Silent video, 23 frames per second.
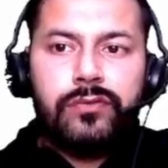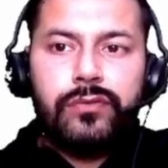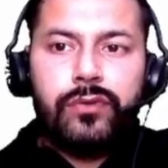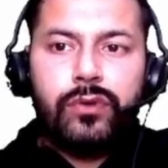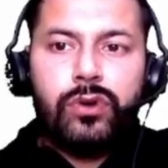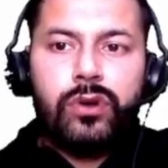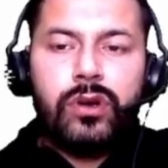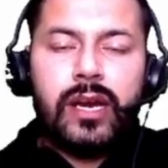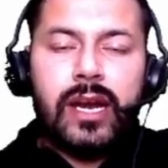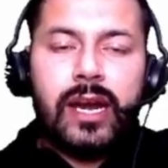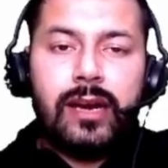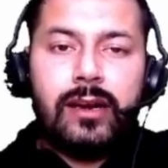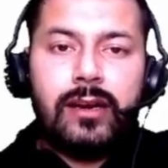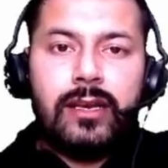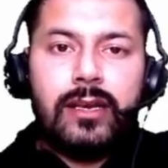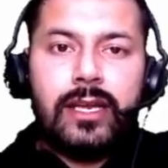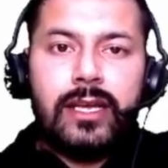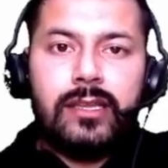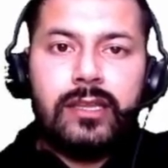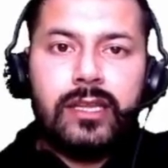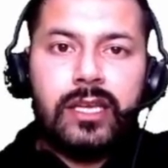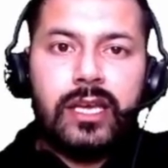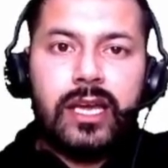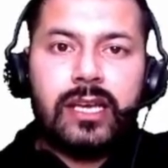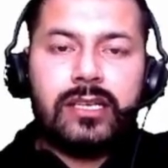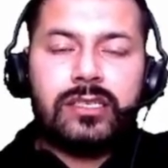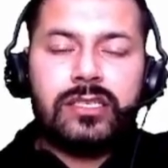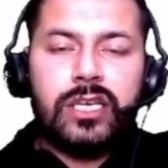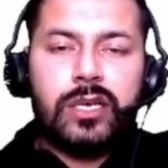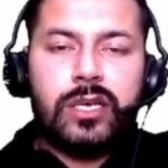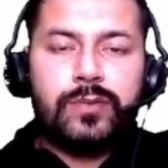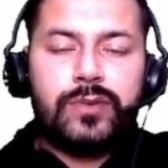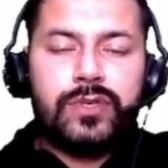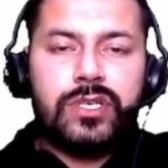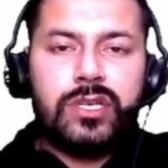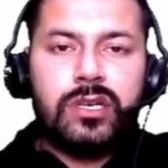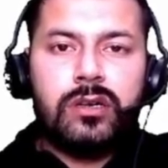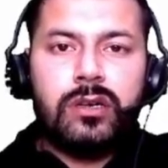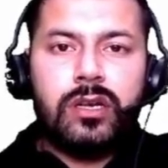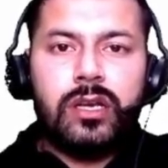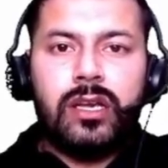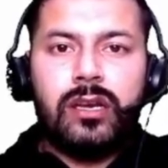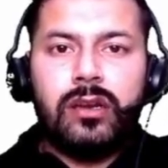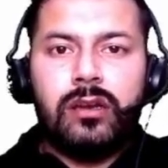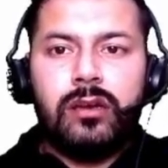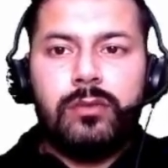for handling the exception
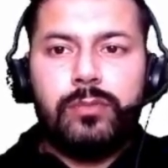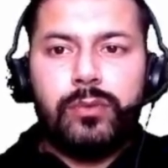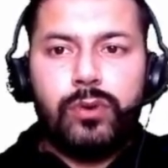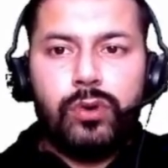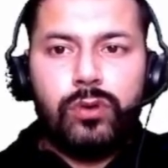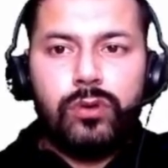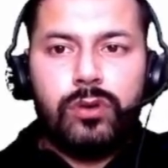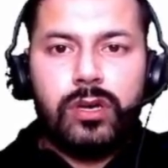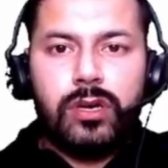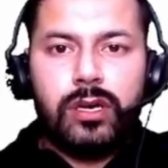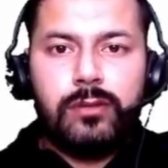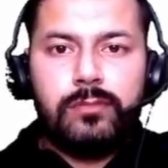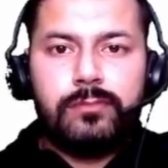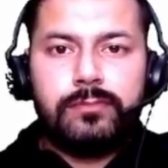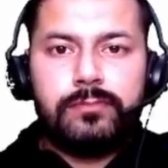in a program.